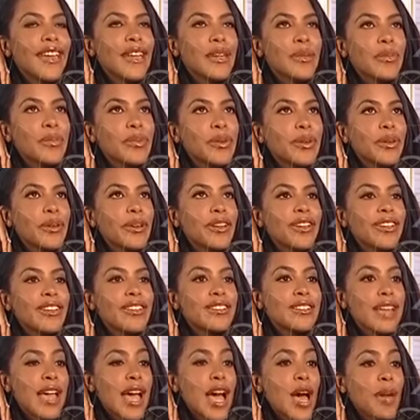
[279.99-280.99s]
and put on
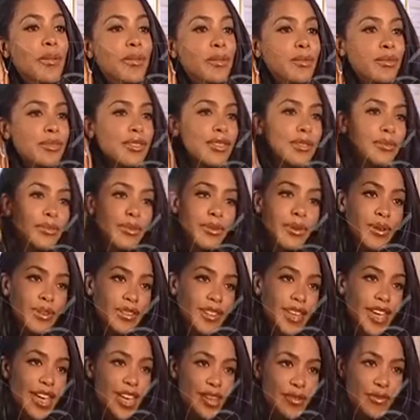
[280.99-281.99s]
his albums and put on
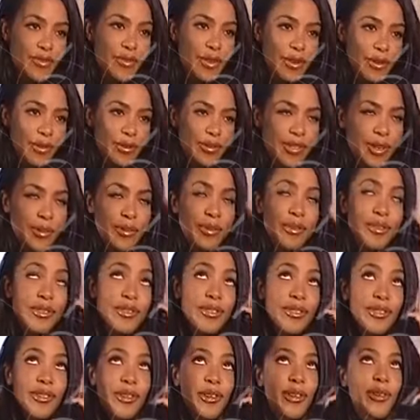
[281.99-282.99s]
the headphones so I wouldn't
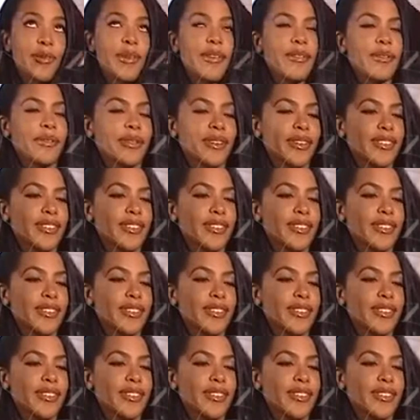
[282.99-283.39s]
disturb everyone